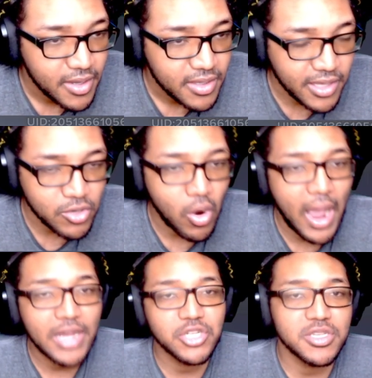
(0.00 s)
Like you will
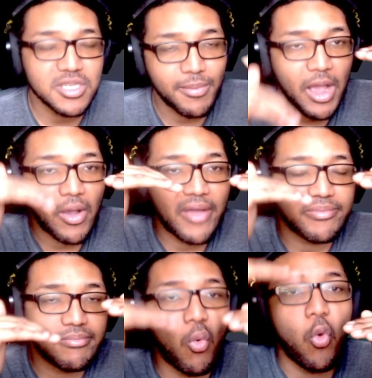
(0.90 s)
actually somehow have
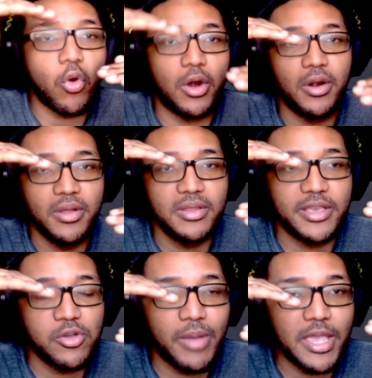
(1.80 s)
more. Like
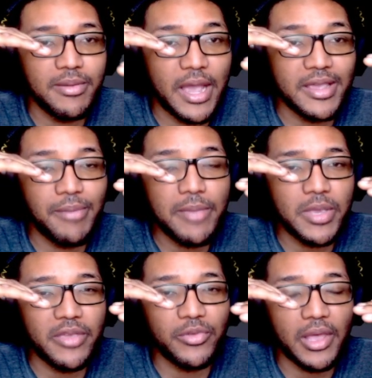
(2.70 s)
it might be
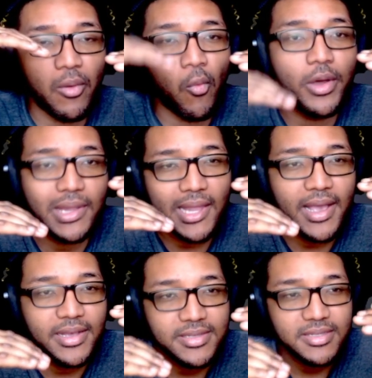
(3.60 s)
even like one
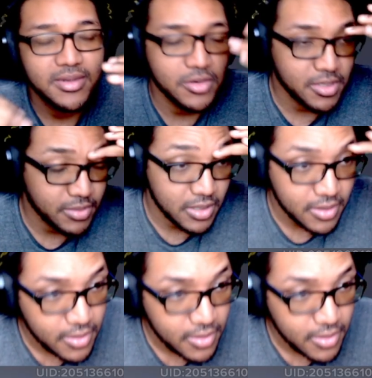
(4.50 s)
less or something.